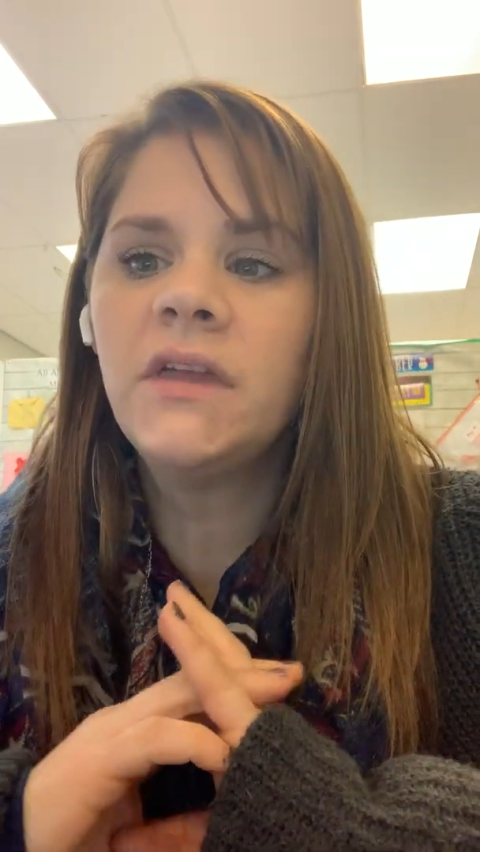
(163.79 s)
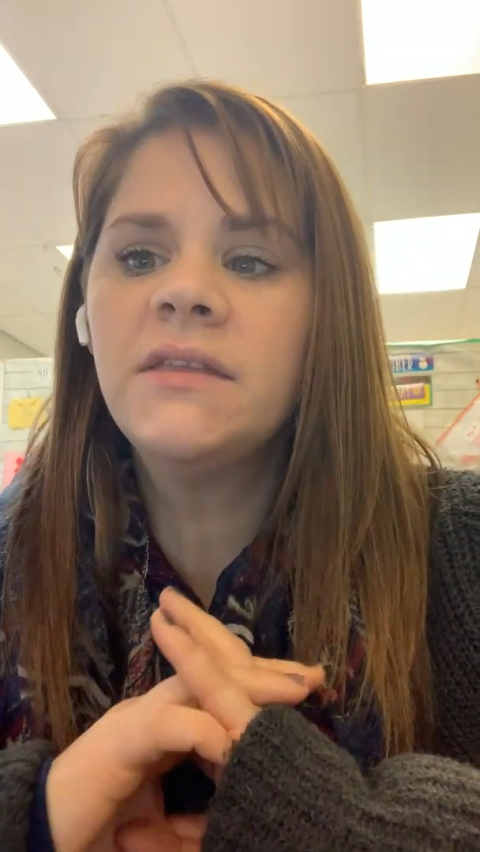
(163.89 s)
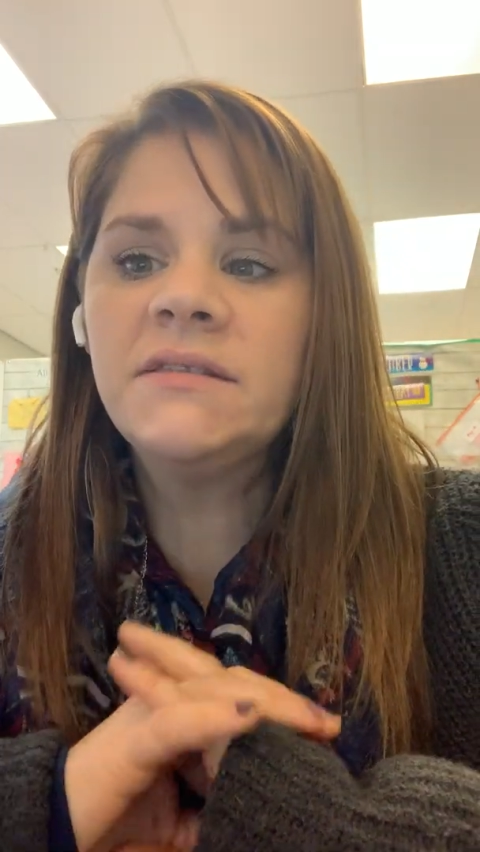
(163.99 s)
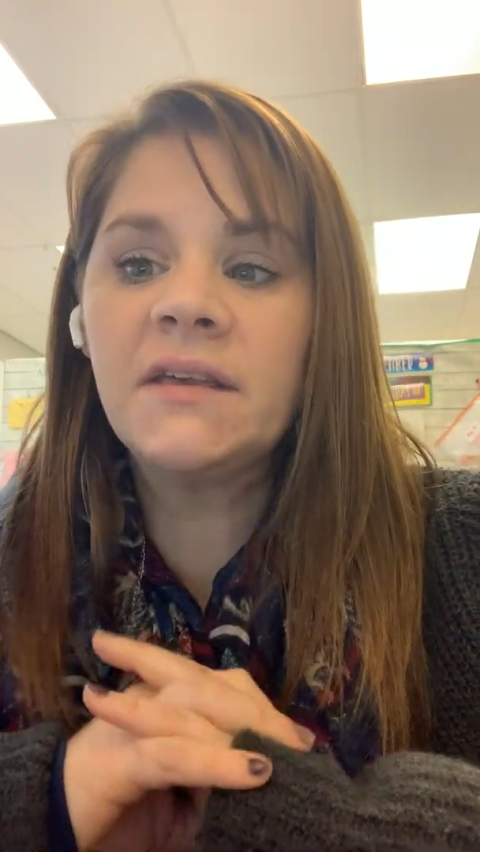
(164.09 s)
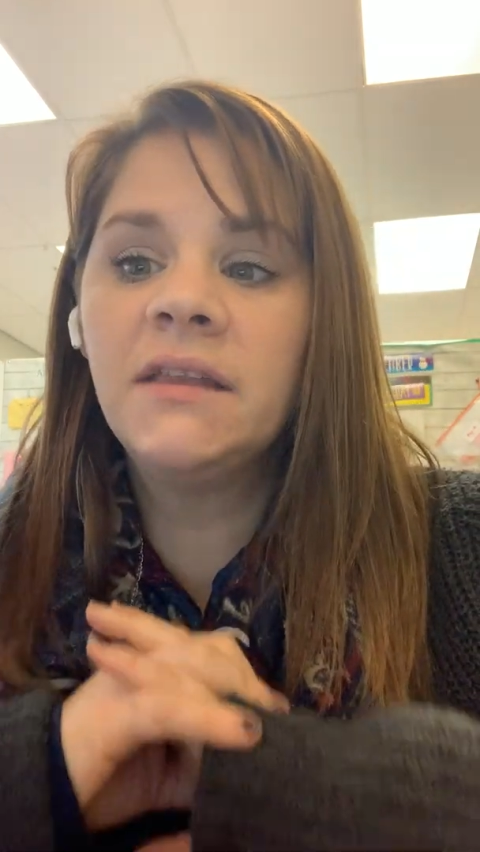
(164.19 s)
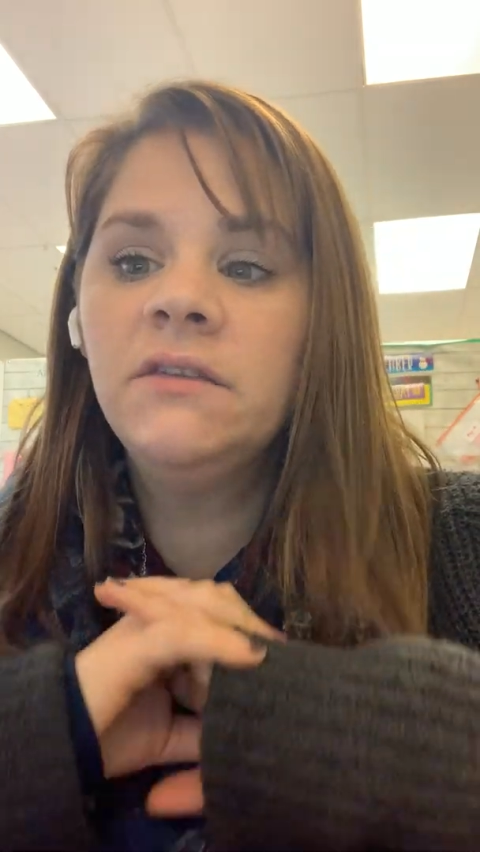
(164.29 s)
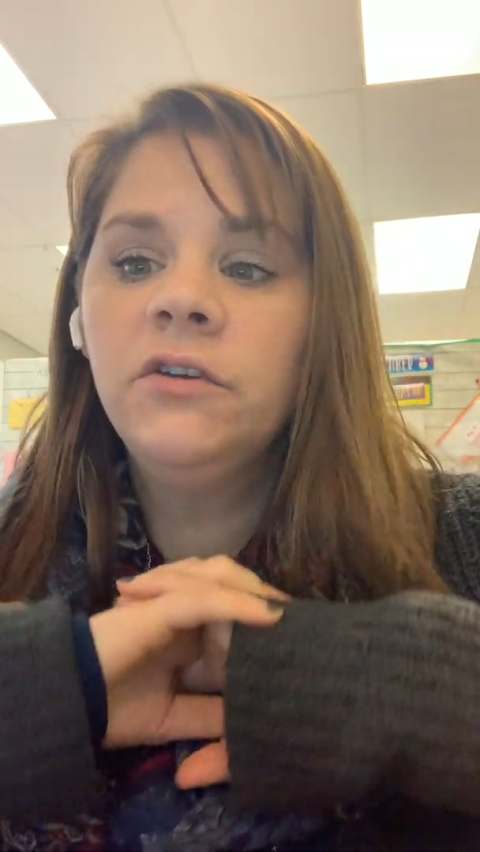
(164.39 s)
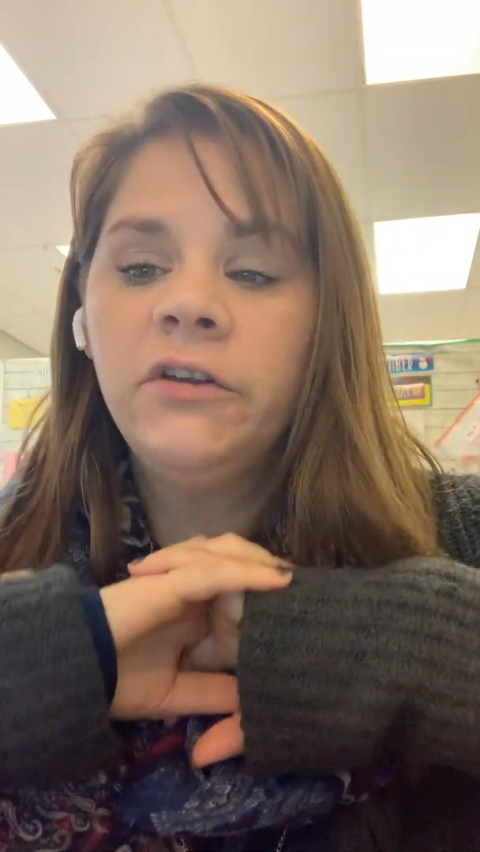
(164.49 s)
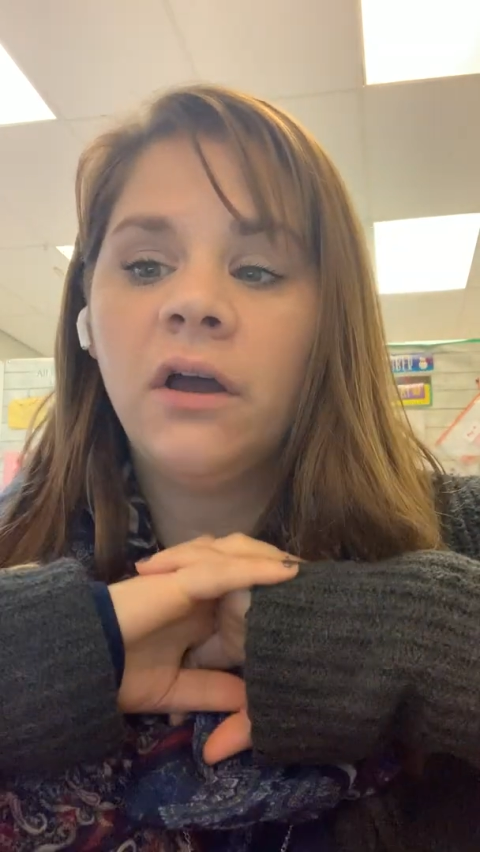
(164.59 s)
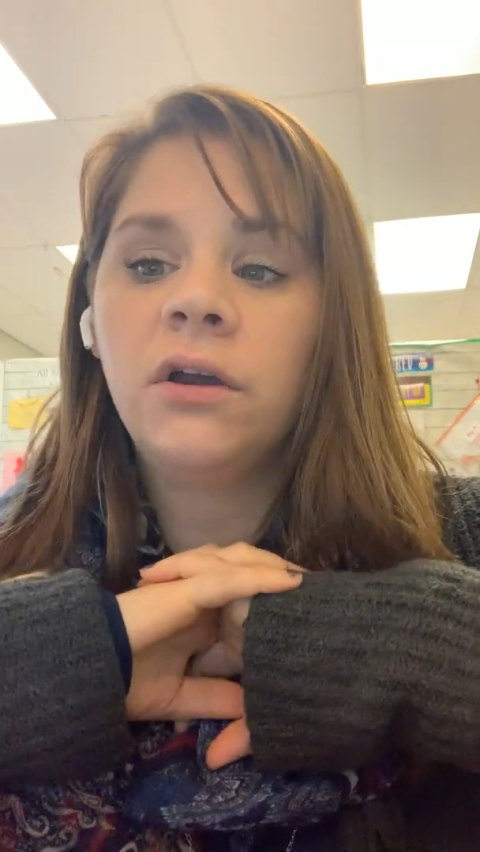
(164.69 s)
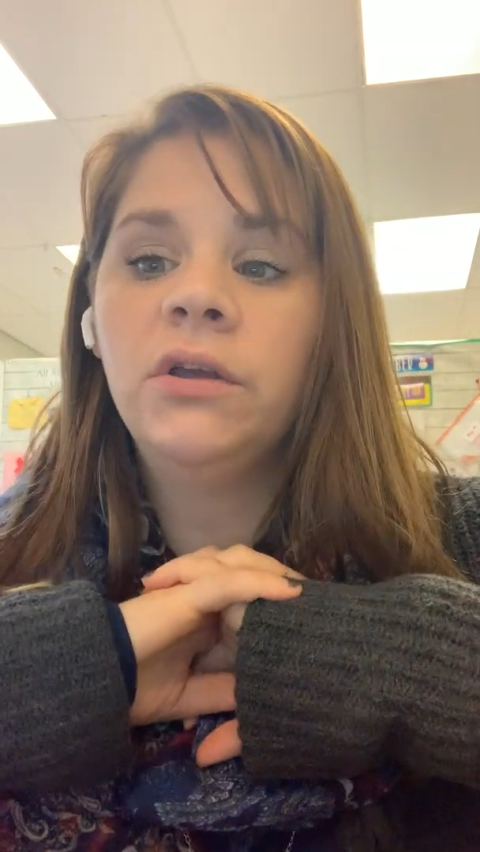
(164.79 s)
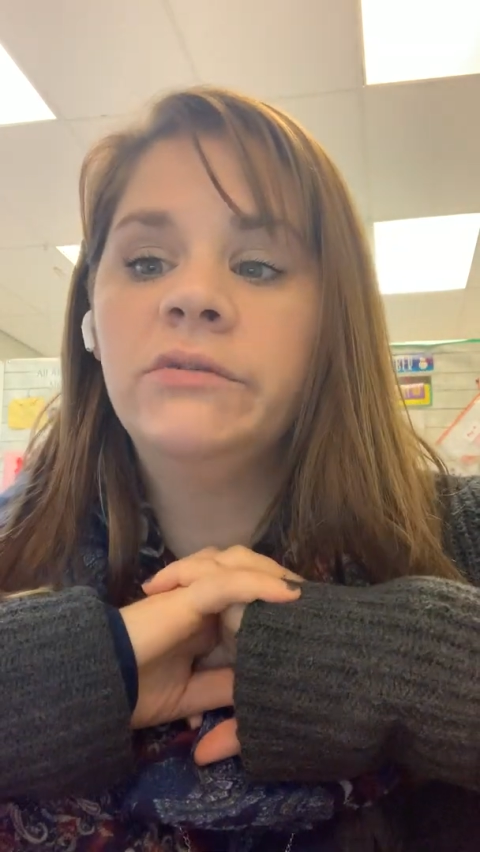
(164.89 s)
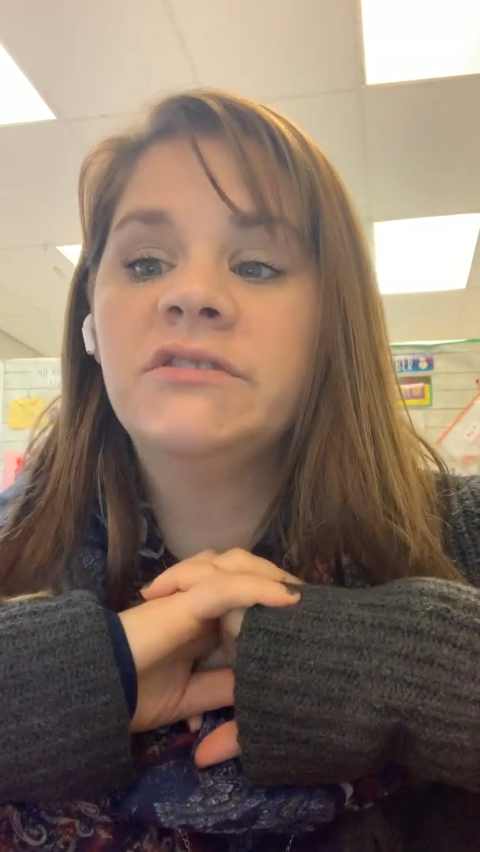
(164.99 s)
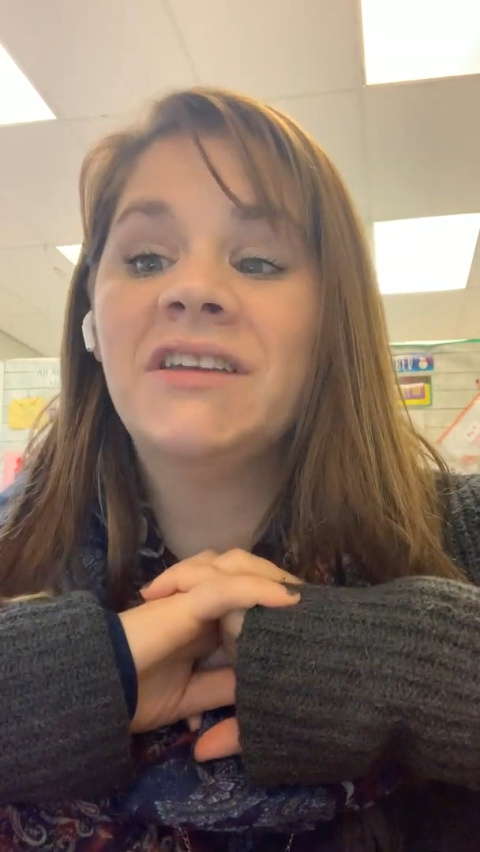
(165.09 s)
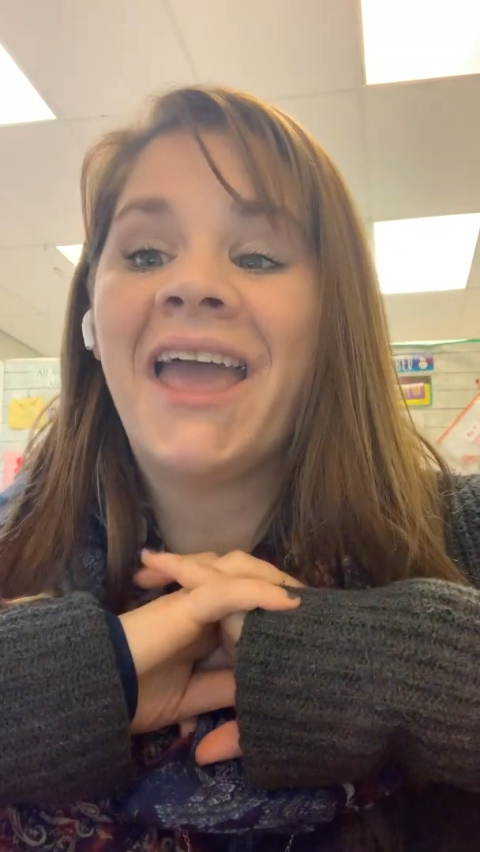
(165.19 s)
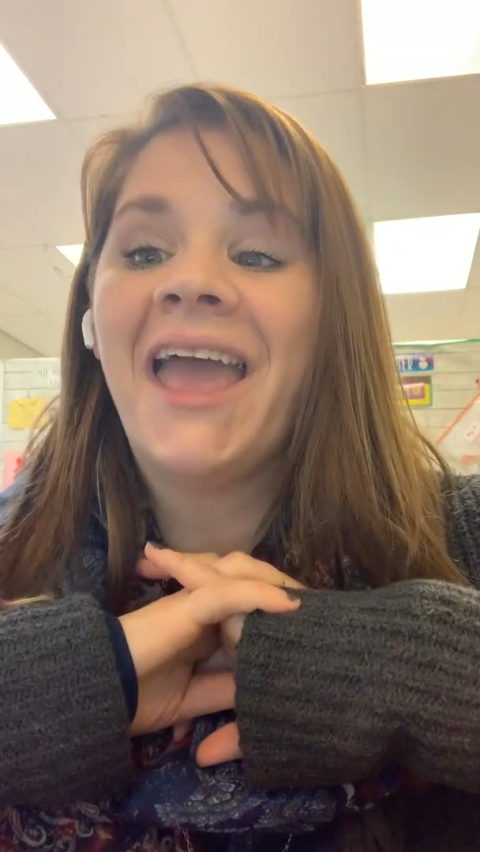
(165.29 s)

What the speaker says: The sides of your tongue are used to